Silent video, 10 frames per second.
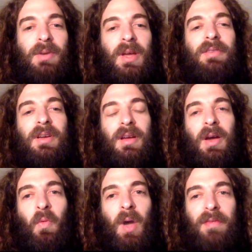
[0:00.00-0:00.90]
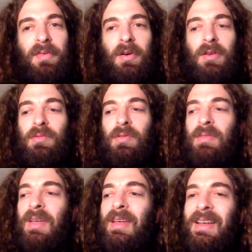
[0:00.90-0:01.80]
we have a way for you to
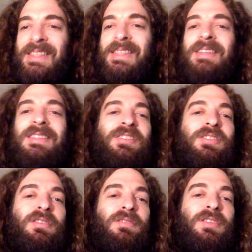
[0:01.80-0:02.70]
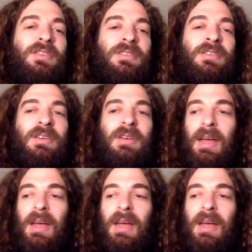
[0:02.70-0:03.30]
take existing services